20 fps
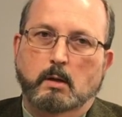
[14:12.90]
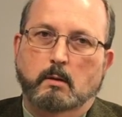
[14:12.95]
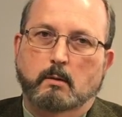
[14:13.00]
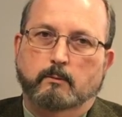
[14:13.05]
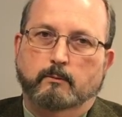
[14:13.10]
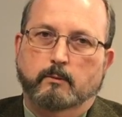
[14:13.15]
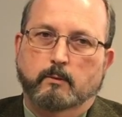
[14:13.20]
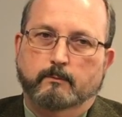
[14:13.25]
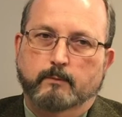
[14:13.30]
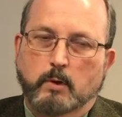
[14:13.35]

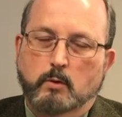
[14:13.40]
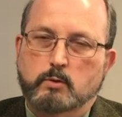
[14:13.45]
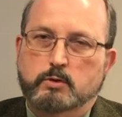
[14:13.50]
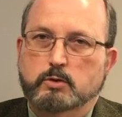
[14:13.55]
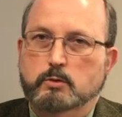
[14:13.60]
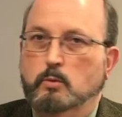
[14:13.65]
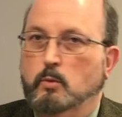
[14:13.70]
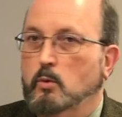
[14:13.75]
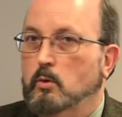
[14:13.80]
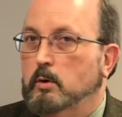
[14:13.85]
for folks
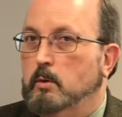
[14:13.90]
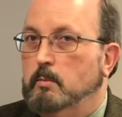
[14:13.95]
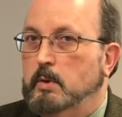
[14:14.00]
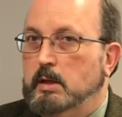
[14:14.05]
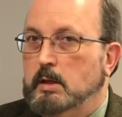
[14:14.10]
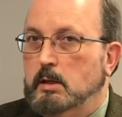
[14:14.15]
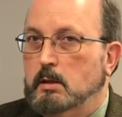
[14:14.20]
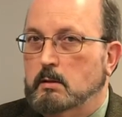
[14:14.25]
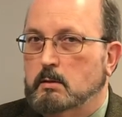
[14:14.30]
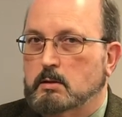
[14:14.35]
who want to
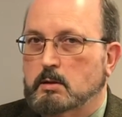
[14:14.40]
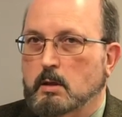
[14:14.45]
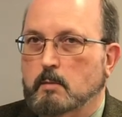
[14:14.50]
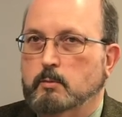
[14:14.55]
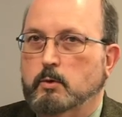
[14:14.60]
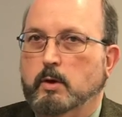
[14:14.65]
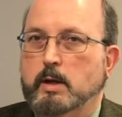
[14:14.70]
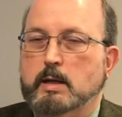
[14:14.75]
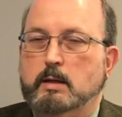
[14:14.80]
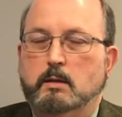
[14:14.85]
be
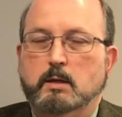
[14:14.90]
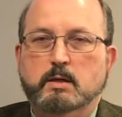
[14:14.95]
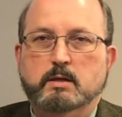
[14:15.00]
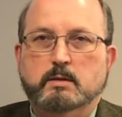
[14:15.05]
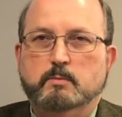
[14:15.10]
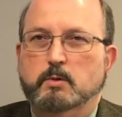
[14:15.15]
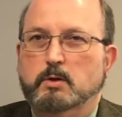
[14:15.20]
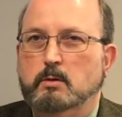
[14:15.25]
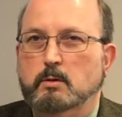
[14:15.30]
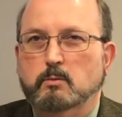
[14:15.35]

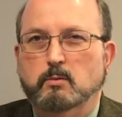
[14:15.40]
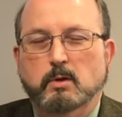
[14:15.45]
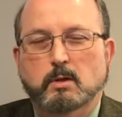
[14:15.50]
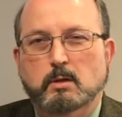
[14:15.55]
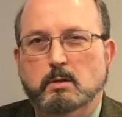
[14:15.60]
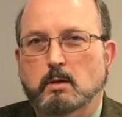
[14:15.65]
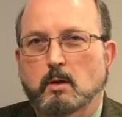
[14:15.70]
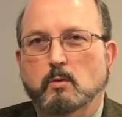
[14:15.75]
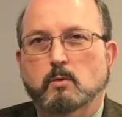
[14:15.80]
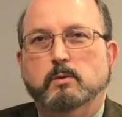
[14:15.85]
subgrantees but who really
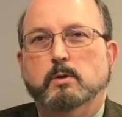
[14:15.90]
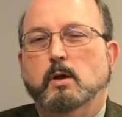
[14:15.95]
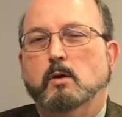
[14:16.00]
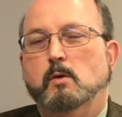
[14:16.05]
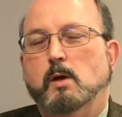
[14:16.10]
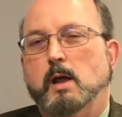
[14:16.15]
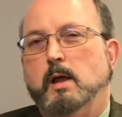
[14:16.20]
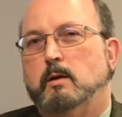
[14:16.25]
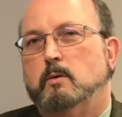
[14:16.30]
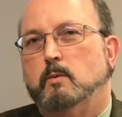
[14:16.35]
don't
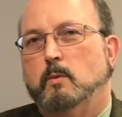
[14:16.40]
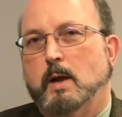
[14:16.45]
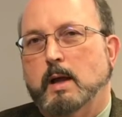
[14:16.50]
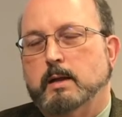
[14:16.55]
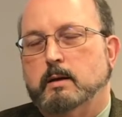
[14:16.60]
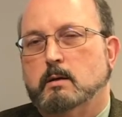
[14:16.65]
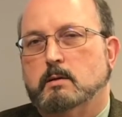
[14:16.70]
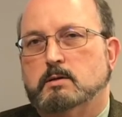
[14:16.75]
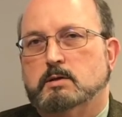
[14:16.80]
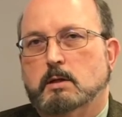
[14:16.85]
know how to
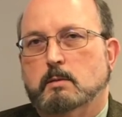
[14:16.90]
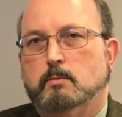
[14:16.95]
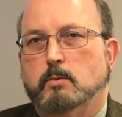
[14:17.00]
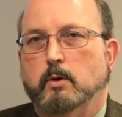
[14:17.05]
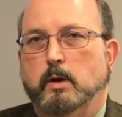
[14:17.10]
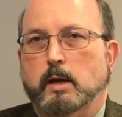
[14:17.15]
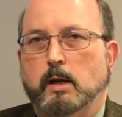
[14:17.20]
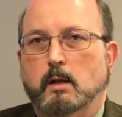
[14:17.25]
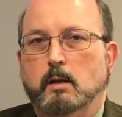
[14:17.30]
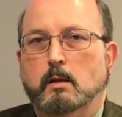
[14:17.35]
write a
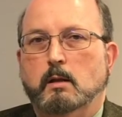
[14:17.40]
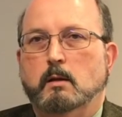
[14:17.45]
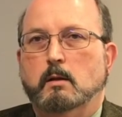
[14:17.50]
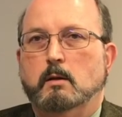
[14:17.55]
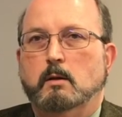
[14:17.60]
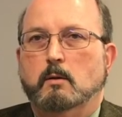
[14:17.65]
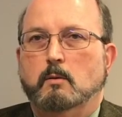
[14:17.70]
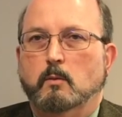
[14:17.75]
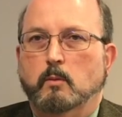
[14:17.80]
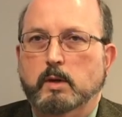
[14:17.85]
subgrant.
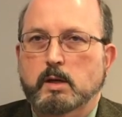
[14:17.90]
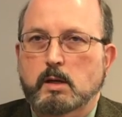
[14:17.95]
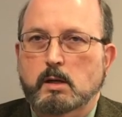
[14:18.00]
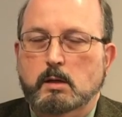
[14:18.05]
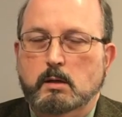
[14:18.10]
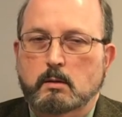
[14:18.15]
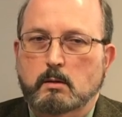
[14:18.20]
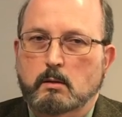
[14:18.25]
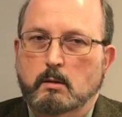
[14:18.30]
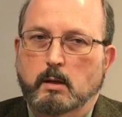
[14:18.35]

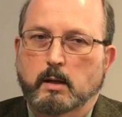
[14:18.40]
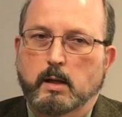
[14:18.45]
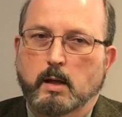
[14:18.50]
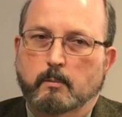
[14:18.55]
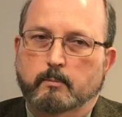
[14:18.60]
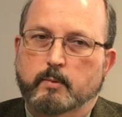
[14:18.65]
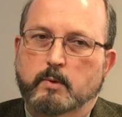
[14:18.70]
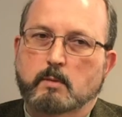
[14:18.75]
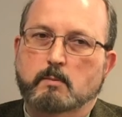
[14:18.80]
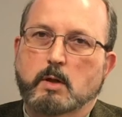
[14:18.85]
We
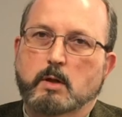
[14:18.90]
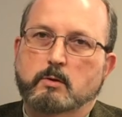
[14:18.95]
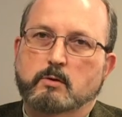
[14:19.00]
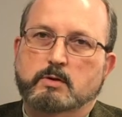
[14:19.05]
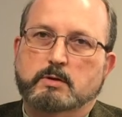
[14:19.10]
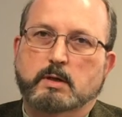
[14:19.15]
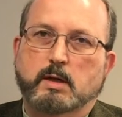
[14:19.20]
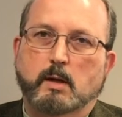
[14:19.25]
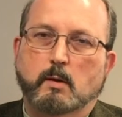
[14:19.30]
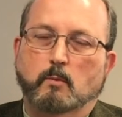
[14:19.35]
help them
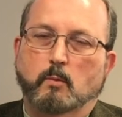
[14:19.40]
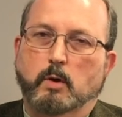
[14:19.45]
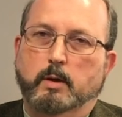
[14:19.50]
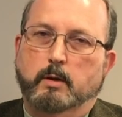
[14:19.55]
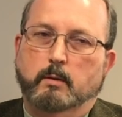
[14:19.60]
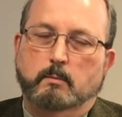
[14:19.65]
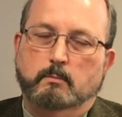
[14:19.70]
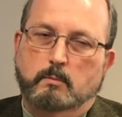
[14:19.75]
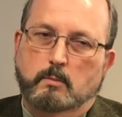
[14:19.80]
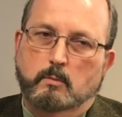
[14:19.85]
understand what
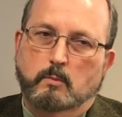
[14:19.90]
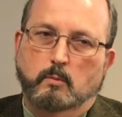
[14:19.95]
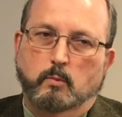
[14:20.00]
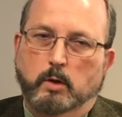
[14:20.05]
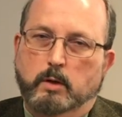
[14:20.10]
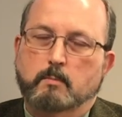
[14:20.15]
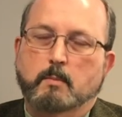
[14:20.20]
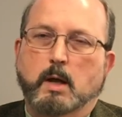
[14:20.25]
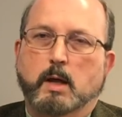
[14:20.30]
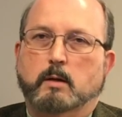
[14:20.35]

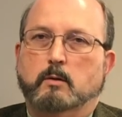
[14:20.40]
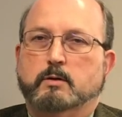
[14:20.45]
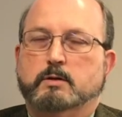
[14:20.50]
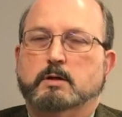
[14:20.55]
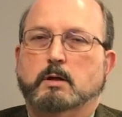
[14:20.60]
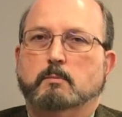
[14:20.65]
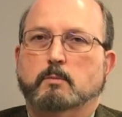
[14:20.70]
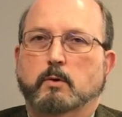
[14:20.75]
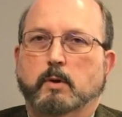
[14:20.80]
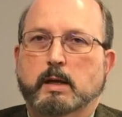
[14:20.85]
a model
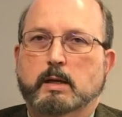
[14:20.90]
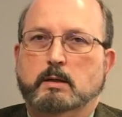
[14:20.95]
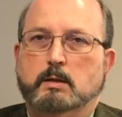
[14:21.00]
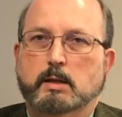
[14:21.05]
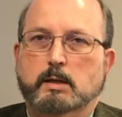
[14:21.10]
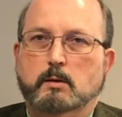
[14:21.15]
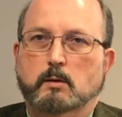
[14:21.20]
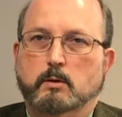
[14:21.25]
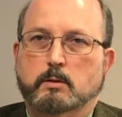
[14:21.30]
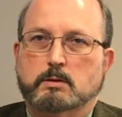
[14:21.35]

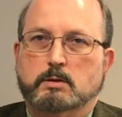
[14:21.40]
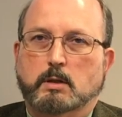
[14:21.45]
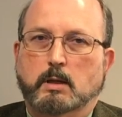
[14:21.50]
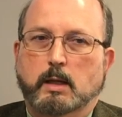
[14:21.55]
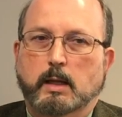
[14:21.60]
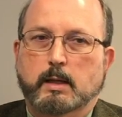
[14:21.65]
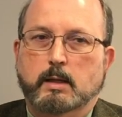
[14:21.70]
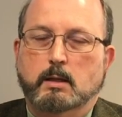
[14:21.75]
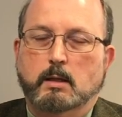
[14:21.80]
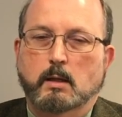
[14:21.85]
subgrantee looks
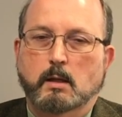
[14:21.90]
like.